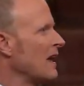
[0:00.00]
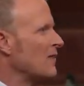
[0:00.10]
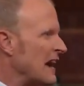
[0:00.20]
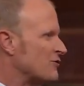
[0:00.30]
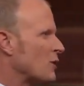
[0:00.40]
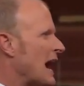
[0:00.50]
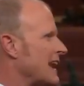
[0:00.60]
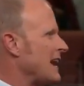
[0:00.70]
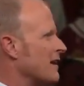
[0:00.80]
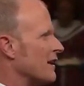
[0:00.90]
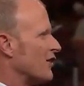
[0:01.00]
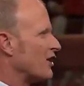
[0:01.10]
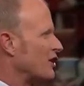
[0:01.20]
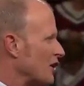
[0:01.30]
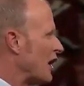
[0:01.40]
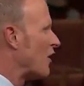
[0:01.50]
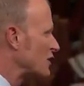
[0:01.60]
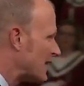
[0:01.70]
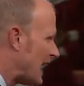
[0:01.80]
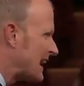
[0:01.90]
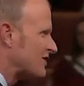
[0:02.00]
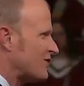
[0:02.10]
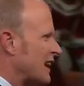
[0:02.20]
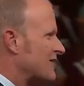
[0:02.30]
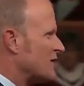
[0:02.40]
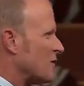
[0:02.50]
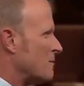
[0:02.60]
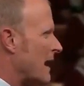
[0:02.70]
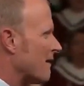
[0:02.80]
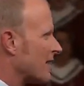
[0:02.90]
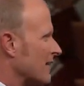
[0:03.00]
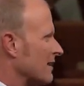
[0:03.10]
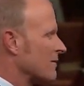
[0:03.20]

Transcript: That's right here in the good old United States of America.